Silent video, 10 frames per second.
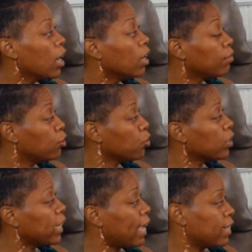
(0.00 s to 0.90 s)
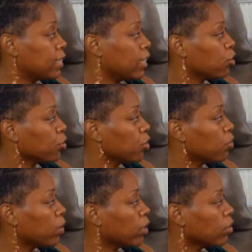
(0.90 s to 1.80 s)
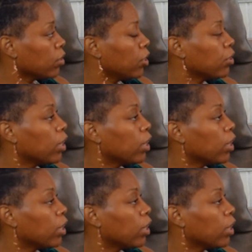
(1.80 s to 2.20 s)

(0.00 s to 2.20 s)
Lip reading: of doing the ancestral work. You